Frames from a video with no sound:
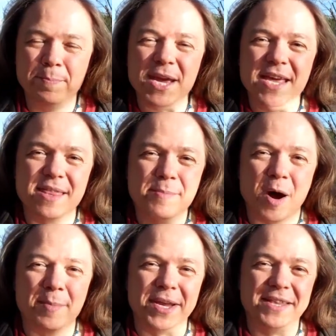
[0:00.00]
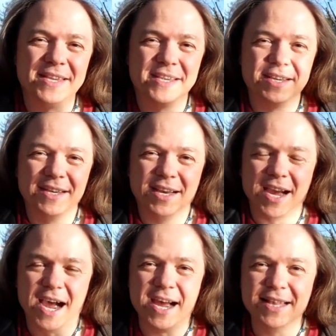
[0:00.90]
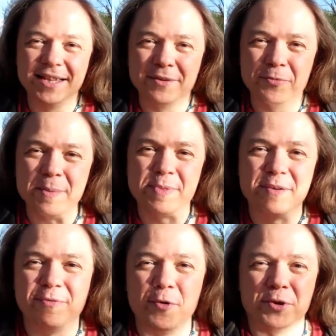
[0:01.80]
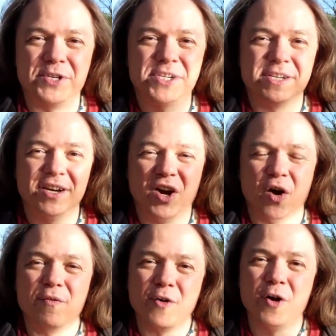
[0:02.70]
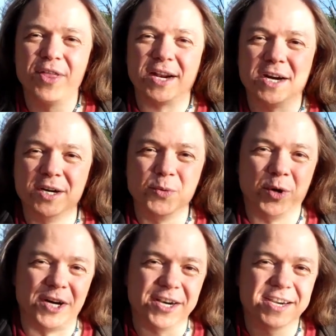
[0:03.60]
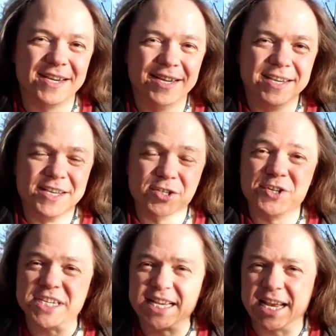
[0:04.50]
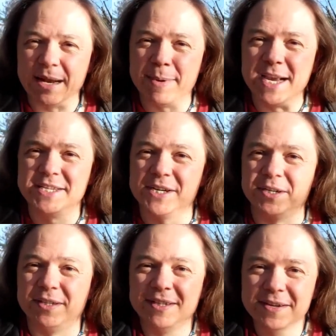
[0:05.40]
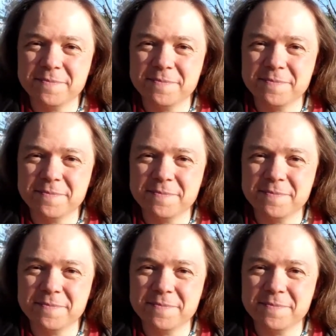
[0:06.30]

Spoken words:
be in the moment and reap the fruits of all that hard work. So just like in a bicycle,